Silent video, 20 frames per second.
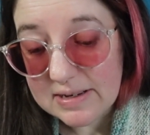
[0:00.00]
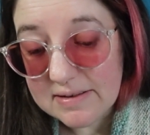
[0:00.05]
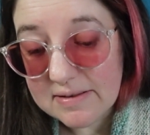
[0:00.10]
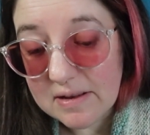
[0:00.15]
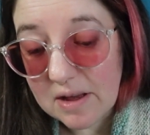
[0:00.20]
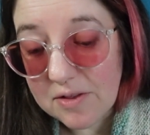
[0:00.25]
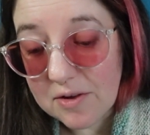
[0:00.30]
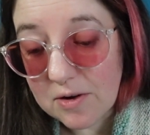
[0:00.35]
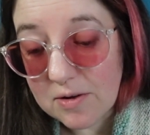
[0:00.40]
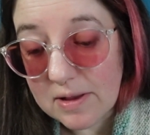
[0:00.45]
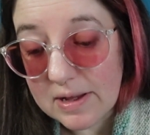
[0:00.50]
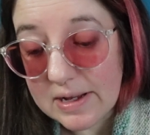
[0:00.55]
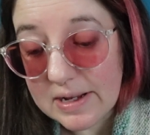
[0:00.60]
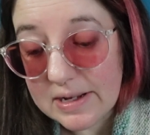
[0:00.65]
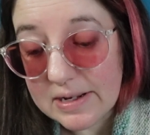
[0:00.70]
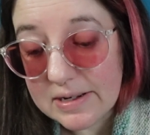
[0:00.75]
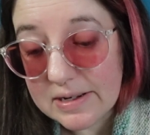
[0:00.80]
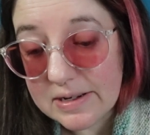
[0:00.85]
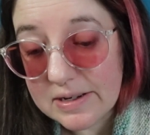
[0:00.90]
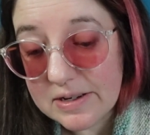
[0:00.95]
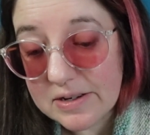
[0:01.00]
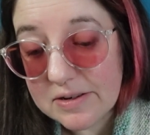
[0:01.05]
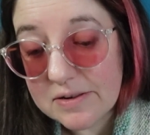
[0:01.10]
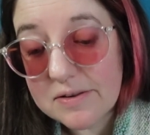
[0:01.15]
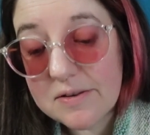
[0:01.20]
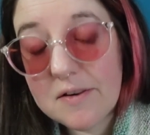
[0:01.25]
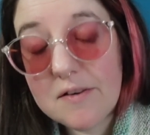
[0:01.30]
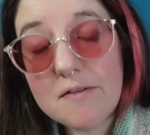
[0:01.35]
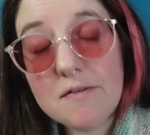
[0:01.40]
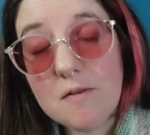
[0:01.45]
Sutherland
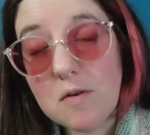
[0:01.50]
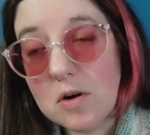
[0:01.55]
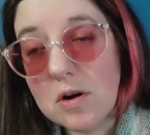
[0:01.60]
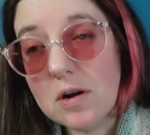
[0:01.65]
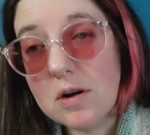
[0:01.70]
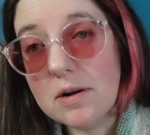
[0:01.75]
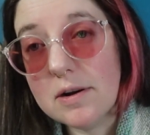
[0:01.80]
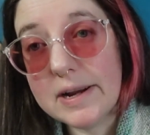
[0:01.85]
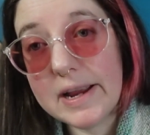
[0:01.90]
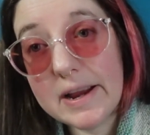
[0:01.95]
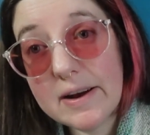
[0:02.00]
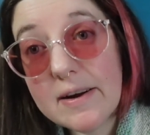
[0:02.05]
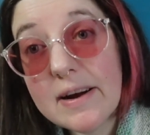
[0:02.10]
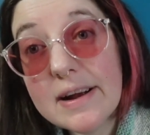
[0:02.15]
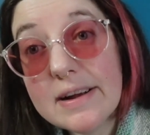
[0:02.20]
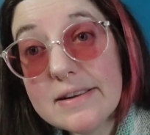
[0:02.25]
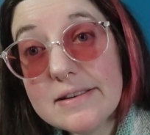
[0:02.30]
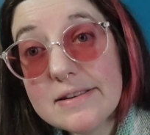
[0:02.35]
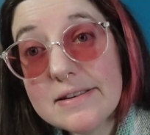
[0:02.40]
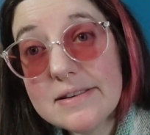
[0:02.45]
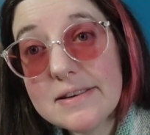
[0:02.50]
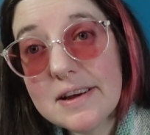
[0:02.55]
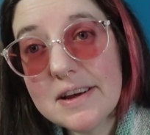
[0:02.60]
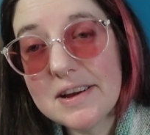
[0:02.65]
for Garrett.